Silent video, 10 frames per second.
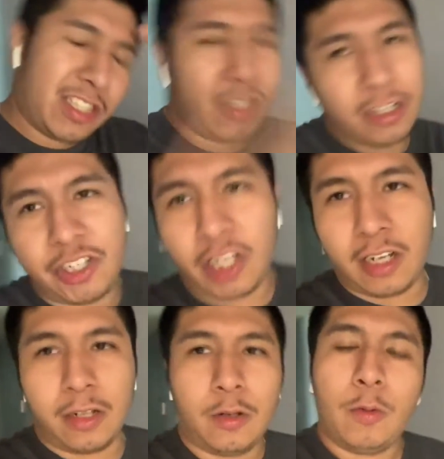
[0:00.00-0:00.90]
Good
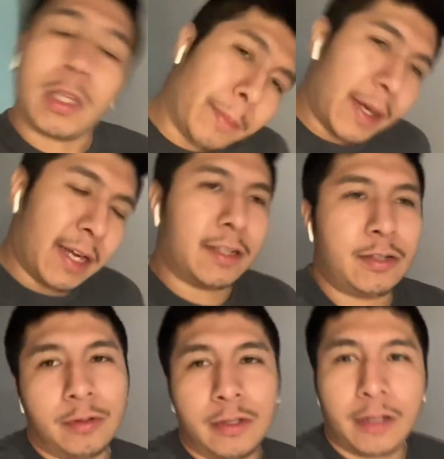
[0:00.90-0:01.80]
y'all. Welcome back
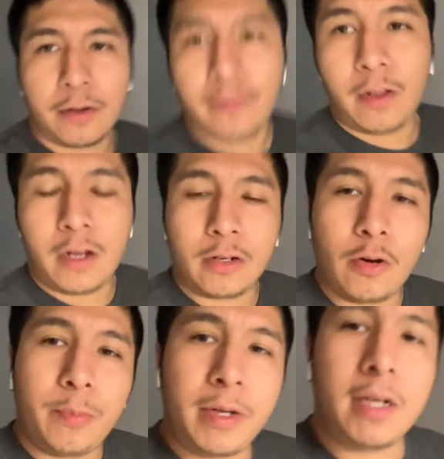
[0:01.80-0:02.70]
to another vlog.
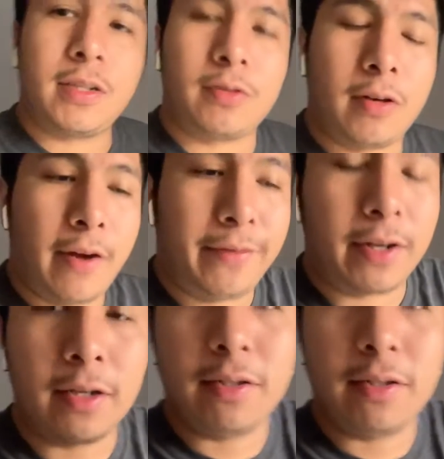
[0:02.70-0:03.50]
Hope you guys are having a good